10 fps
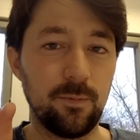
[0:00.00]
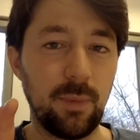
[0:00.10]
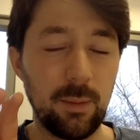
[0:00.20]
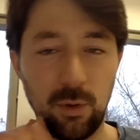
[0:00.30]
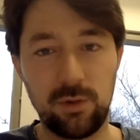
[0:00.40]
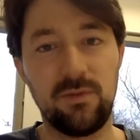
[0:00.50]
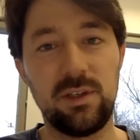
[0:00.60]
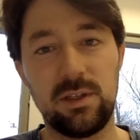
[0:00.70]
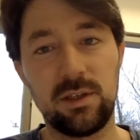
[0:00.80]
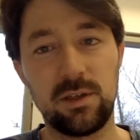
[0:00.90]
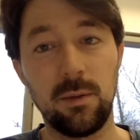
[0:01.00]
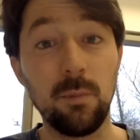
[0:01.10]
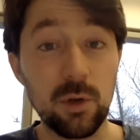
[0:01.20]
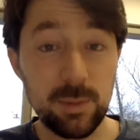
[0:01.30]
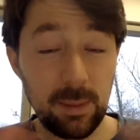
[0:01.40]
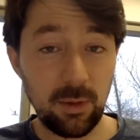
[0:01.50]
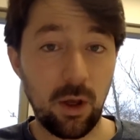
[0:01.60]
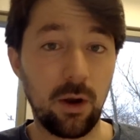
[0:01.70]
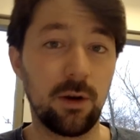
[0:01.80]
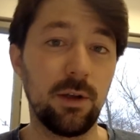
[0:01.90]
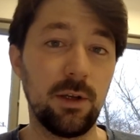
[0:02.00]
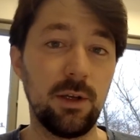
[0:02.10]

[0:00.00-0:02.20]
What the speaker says: by both of these things. Most people are.